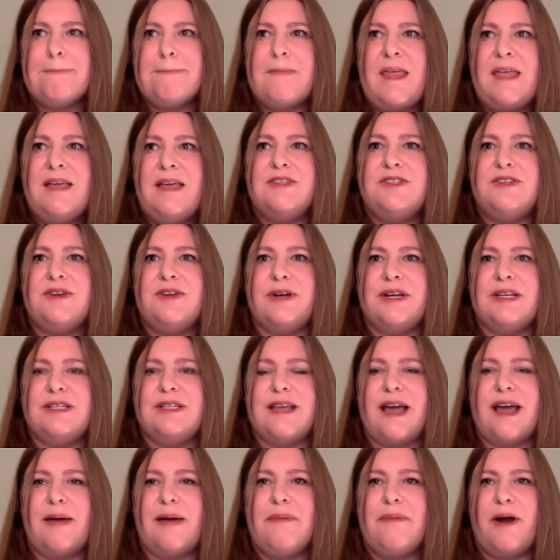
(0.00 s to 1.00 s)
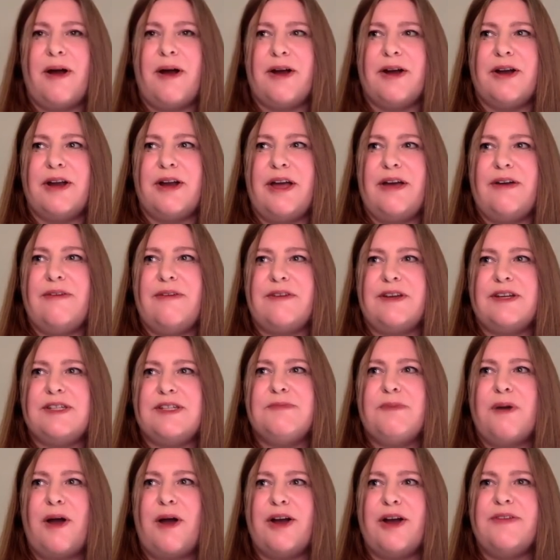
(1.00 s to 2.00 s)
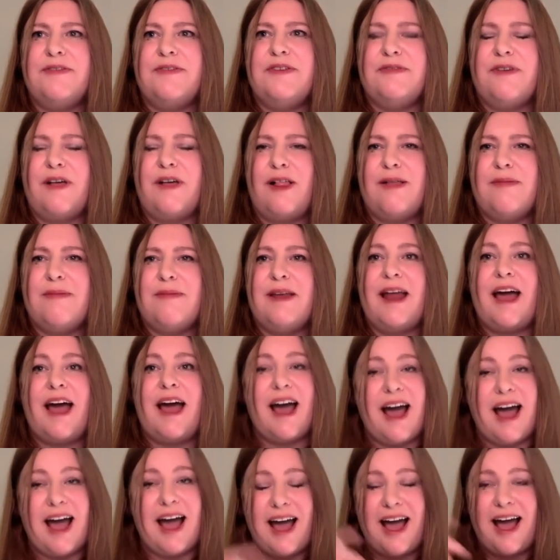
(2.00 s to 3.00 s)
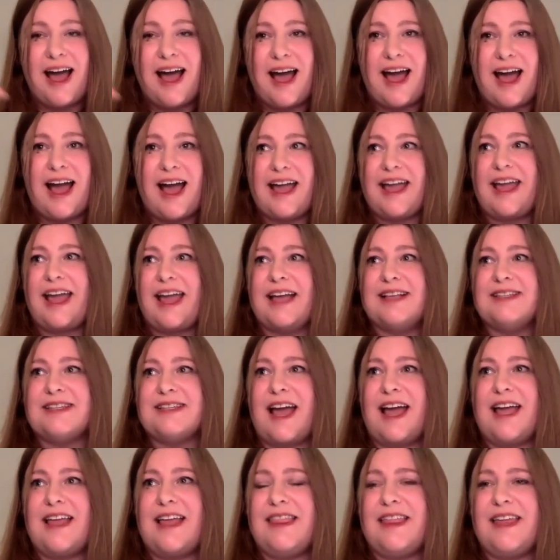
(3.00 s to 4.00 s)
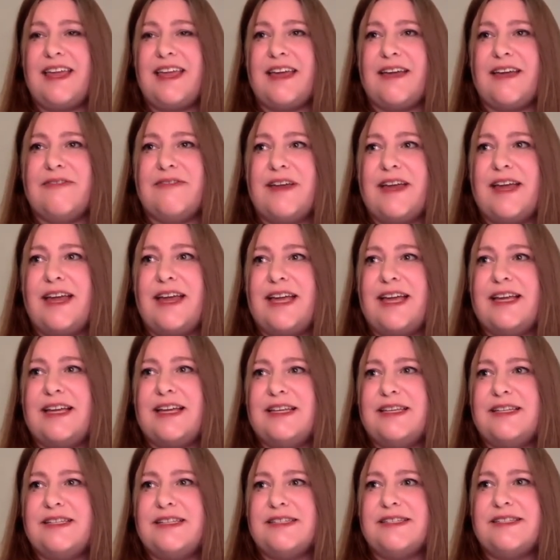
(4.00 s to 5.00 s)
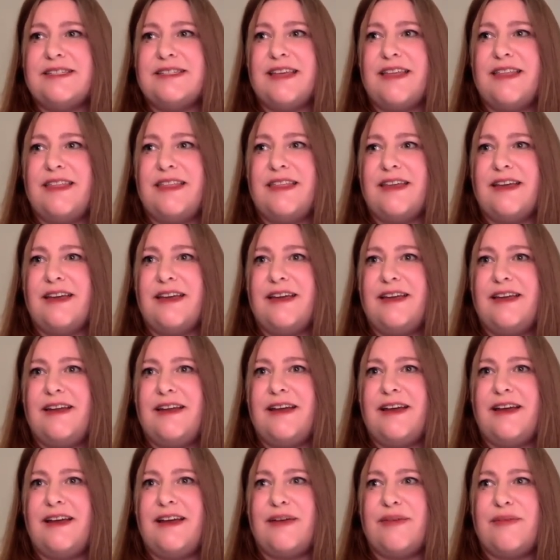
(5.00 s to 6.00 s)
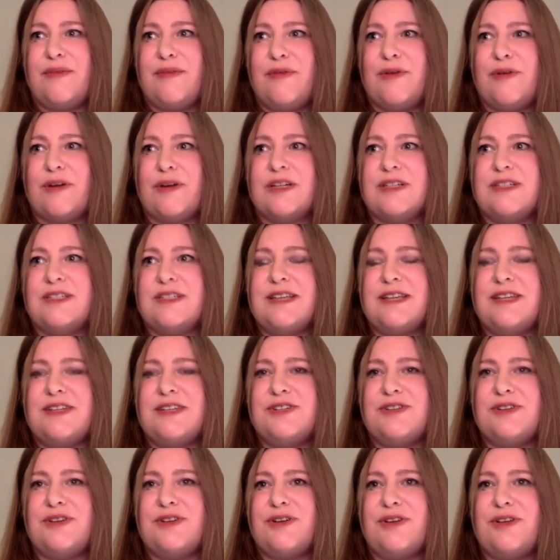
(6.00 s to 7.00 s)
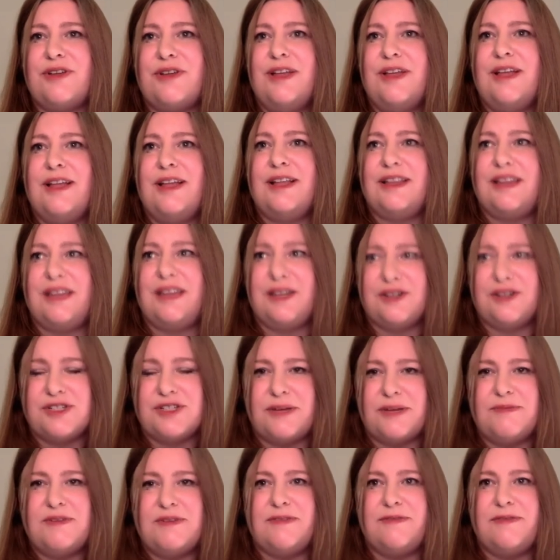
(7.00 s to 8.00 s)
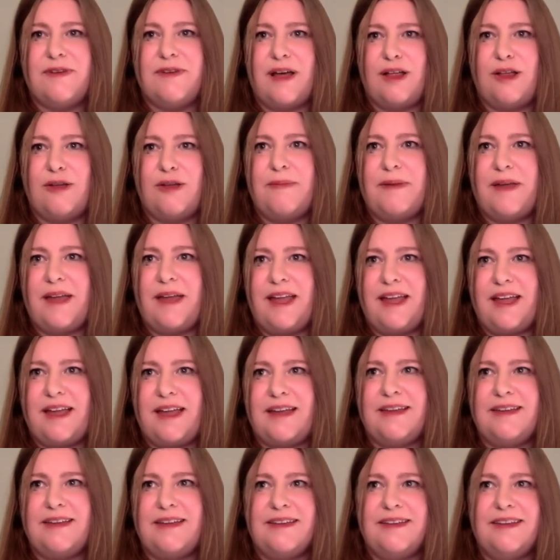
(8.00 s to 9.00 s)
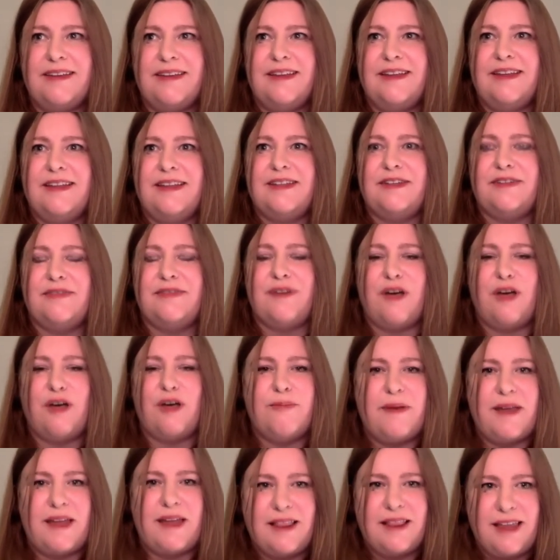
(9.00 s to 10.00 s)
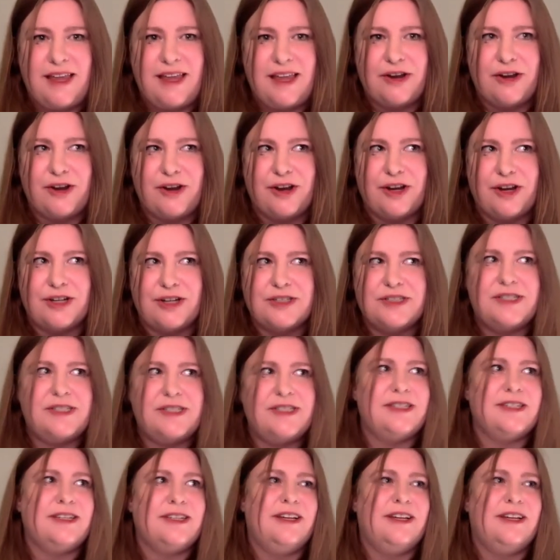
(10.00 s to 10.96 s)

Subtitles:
So is that because part of development, as I think of it, is that organizational leadership, developing leaders